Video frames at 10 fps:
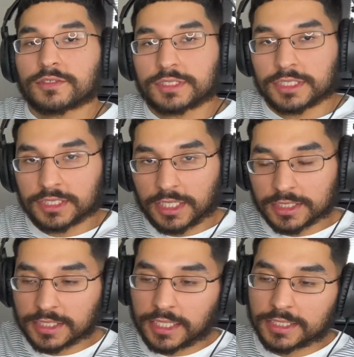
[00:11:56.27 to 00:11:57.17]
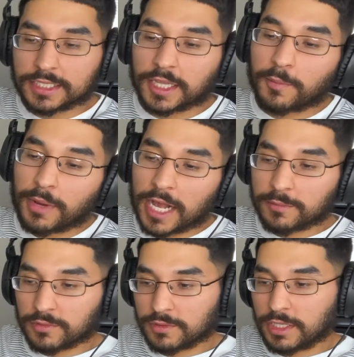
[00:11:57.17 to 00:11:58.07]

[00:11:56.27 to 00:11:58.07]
It's in the Bible.